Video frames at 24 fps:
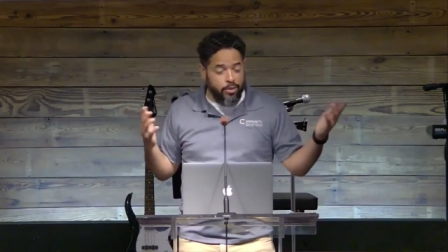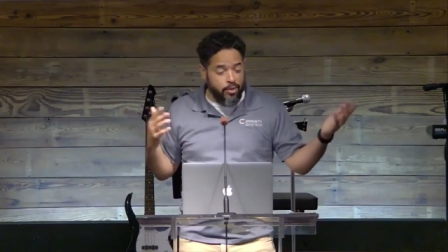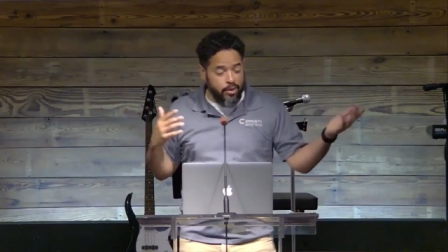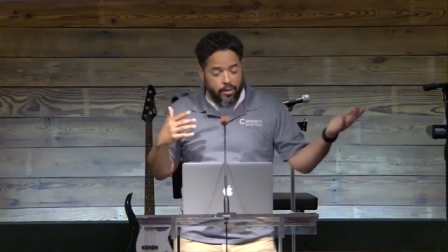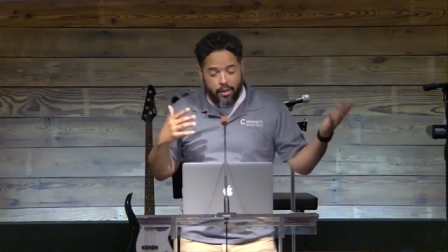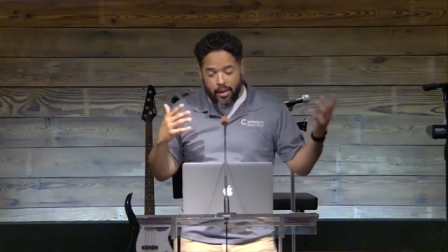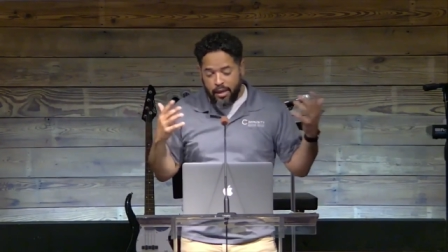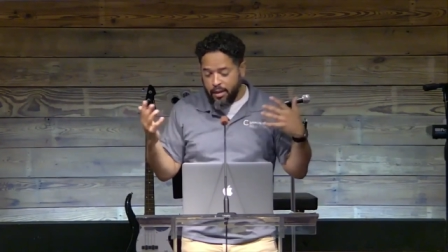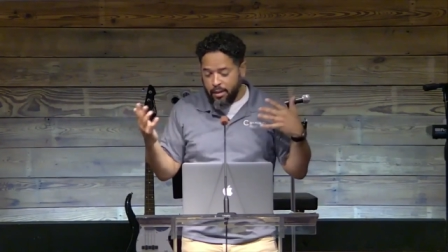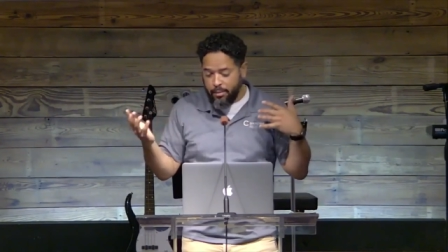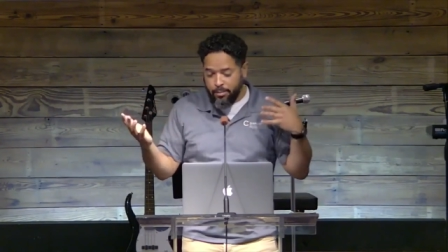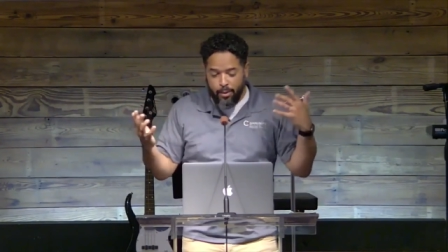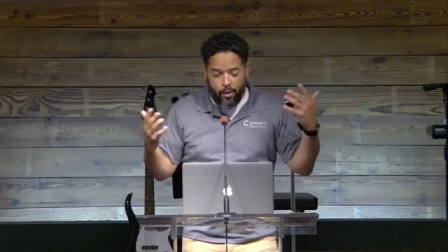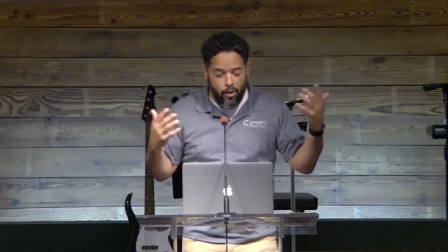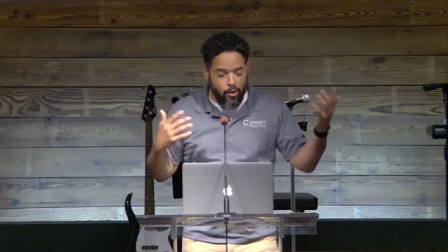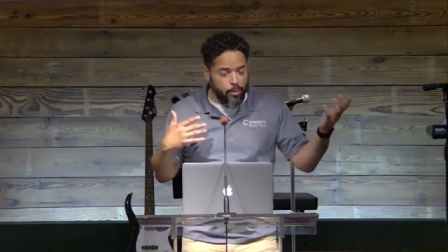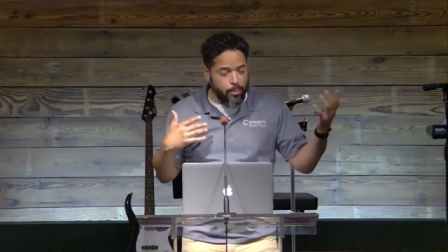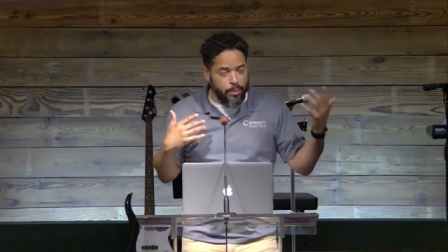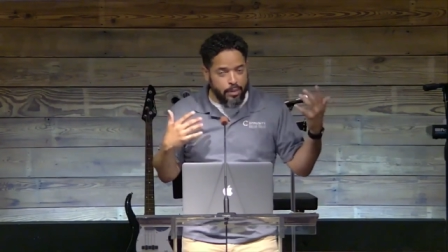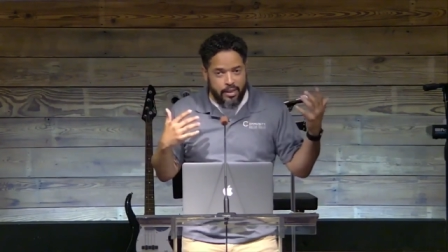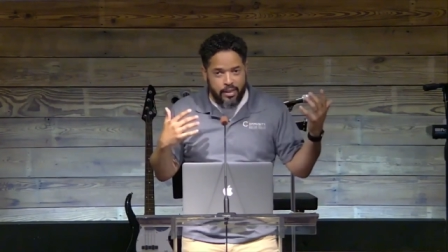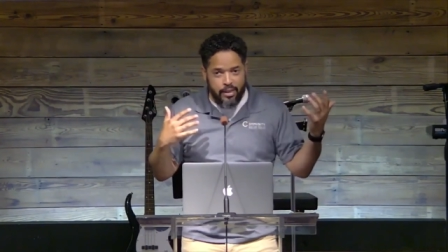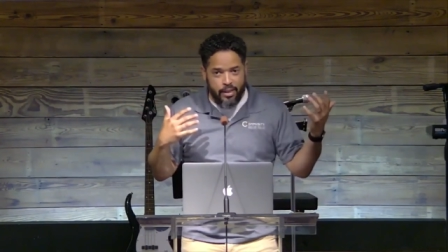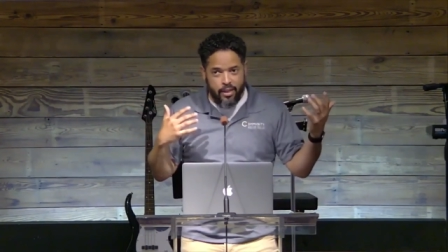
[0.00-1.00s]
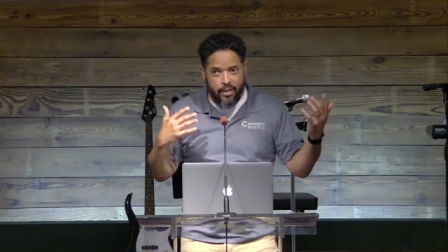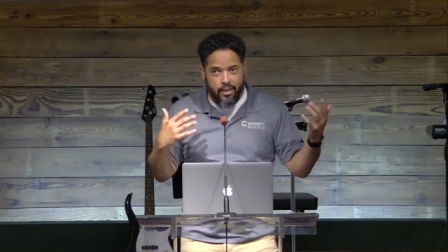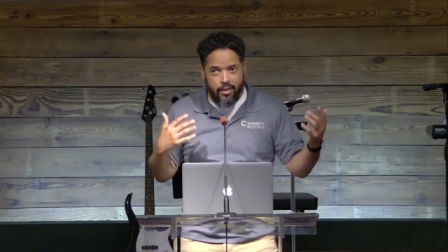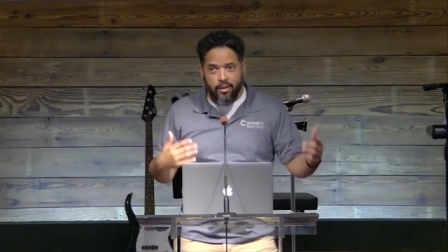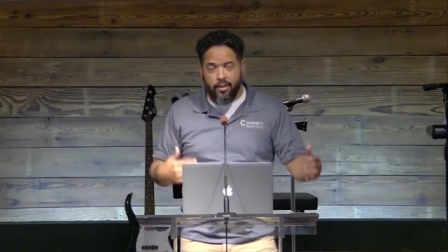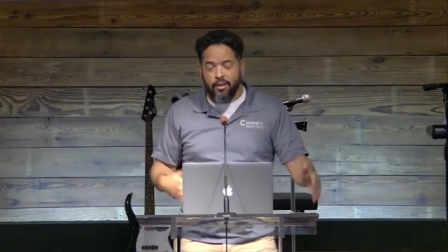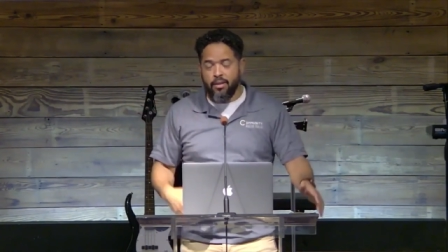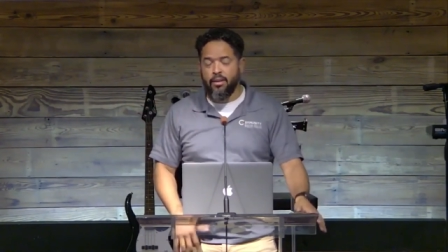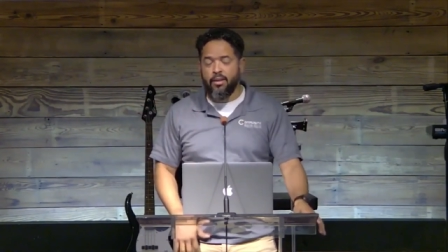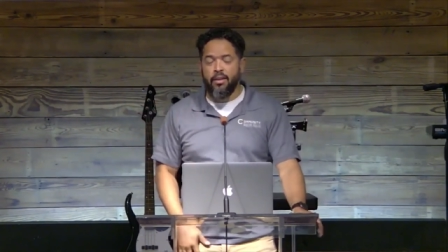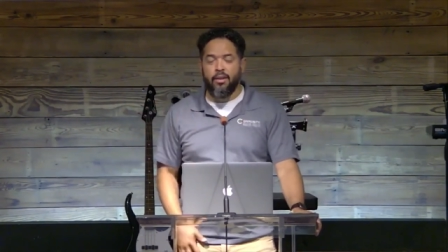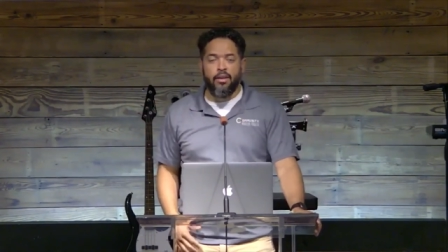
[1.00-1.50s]
they can both be done,
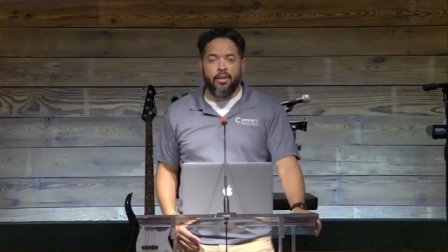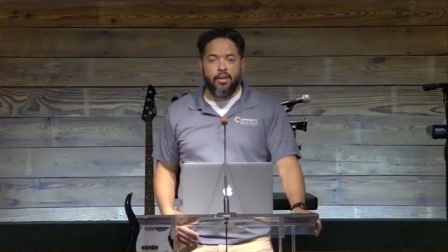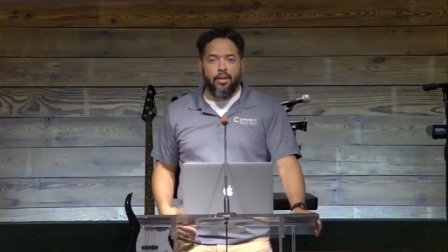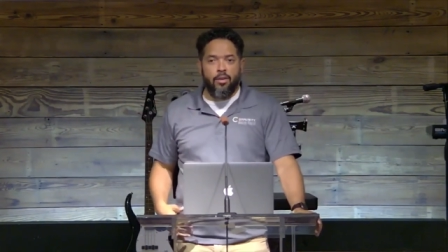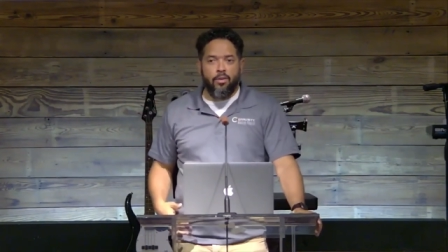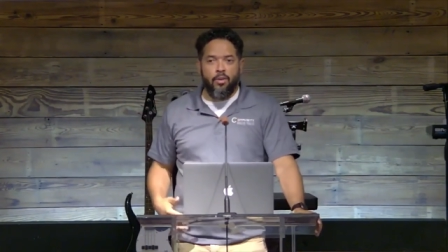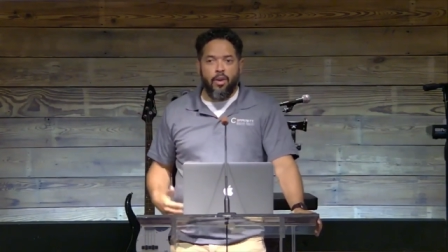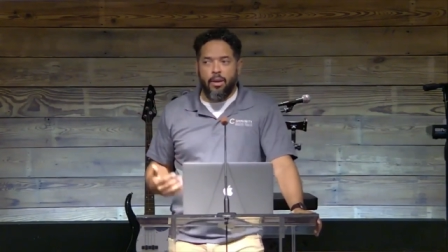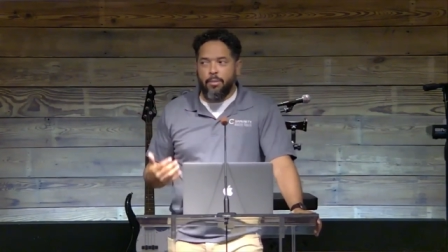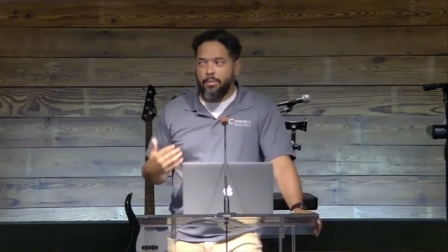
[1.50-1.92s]
right?